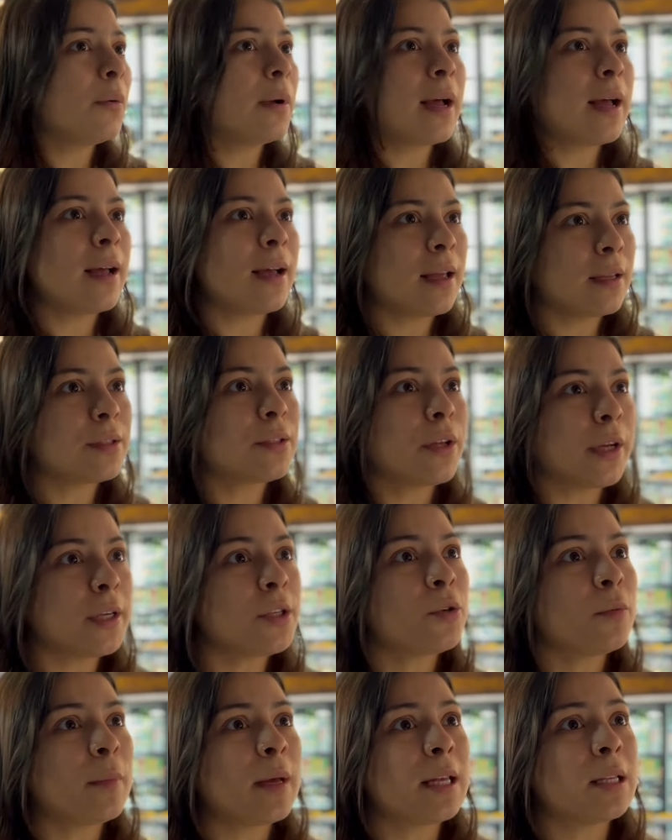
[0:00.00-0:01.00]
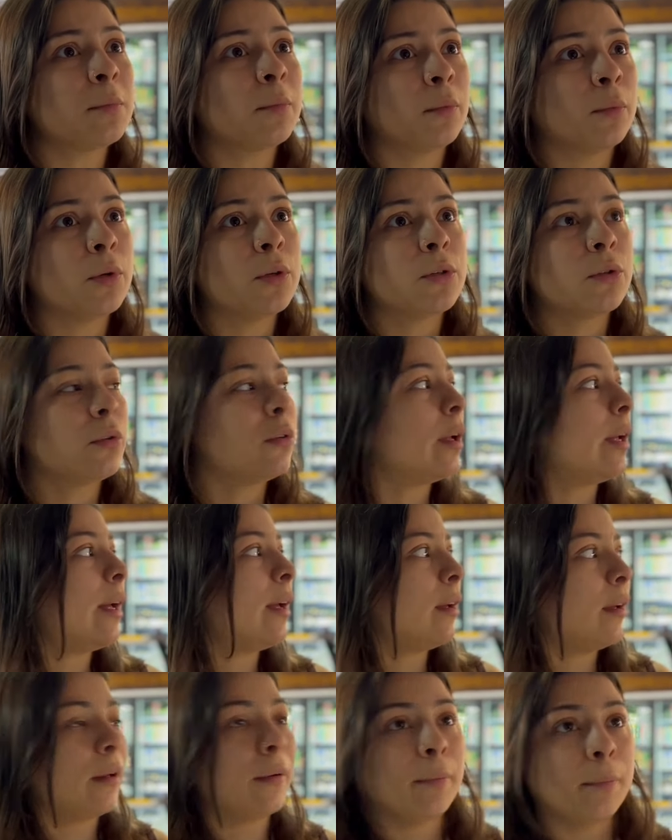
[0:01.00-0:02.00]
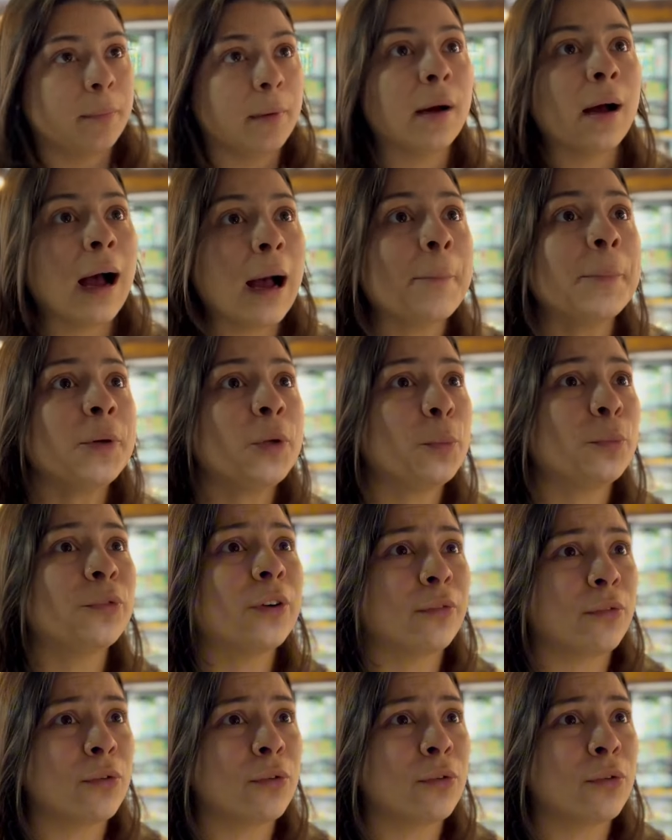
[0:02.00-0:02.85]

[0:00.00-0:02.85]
No, that's all, sir. Quickly, please.